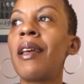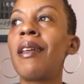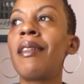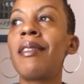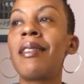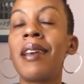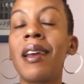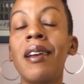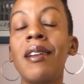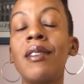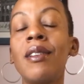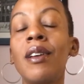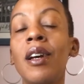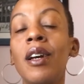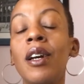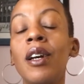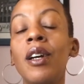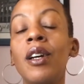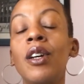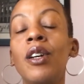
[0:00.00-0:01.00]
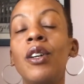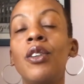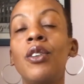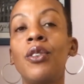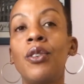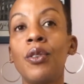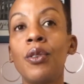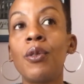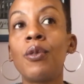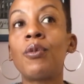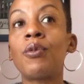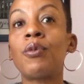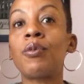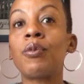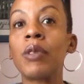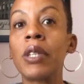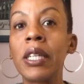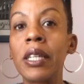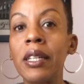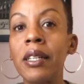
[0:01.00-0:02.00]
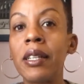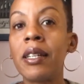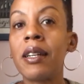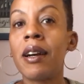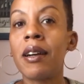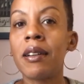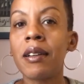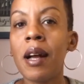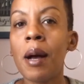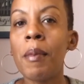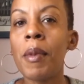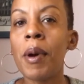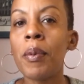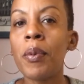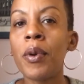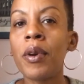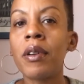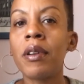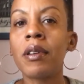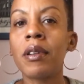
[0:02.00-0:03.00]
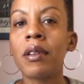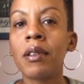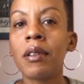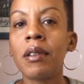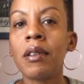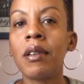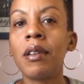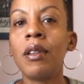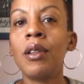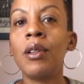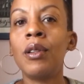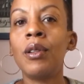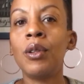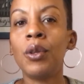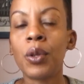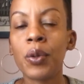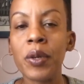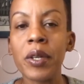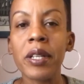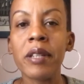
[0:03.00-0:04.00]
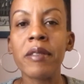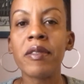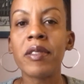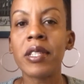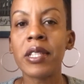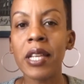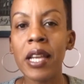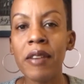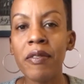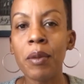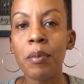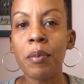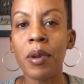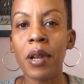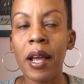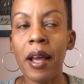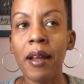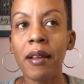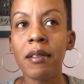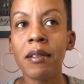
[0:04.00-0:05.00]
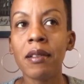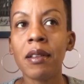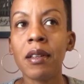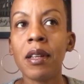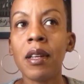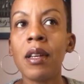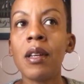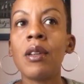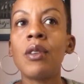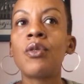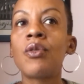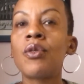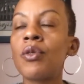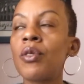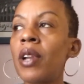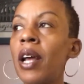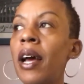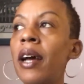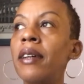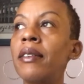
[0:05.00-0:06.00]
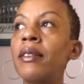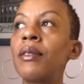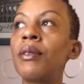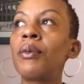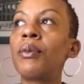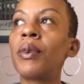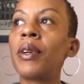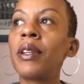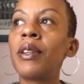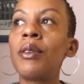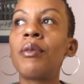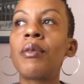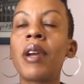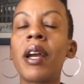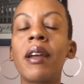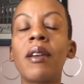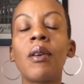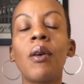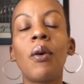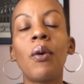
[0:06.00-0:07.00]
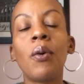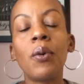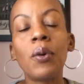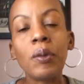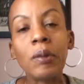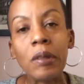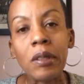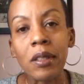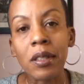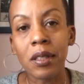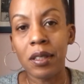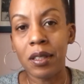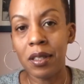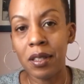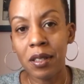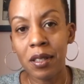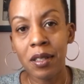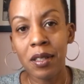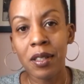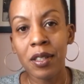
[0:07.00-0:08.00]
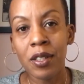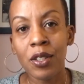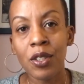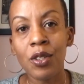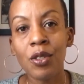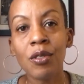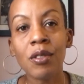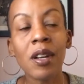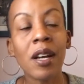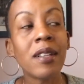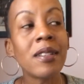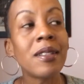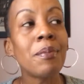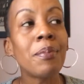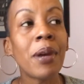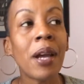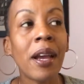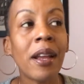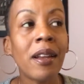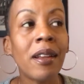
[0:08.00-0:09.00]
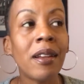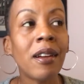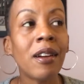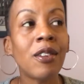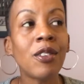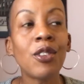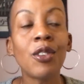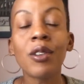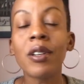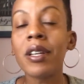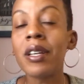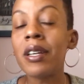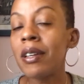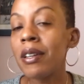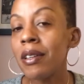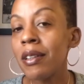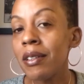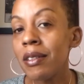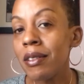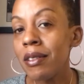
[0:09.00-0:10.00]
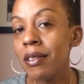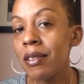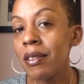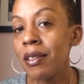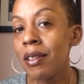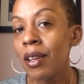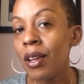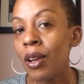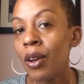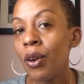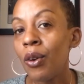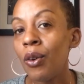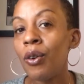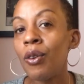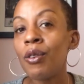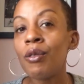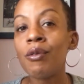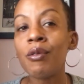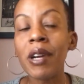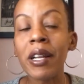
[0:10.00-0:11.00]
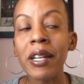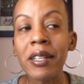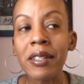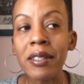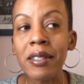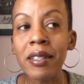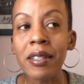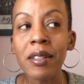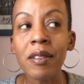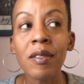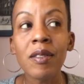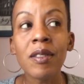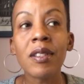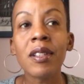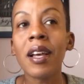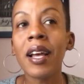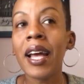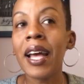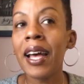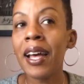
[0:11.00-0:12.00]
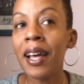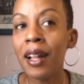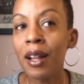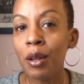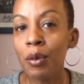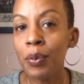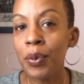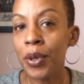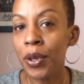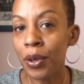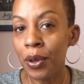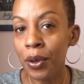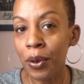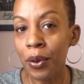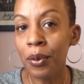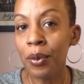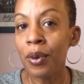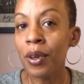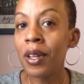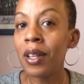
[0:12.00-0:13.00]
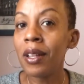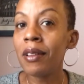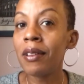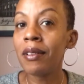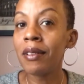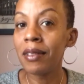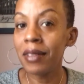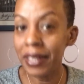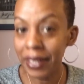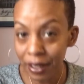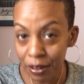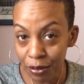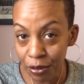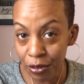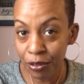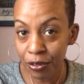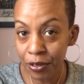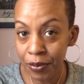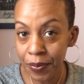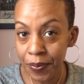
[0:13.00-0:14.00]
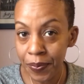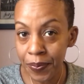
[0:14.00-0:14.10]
then you really got to come up with a lucrative saving plan so that when you get older, you're not depending on your kids or relatives to help you live.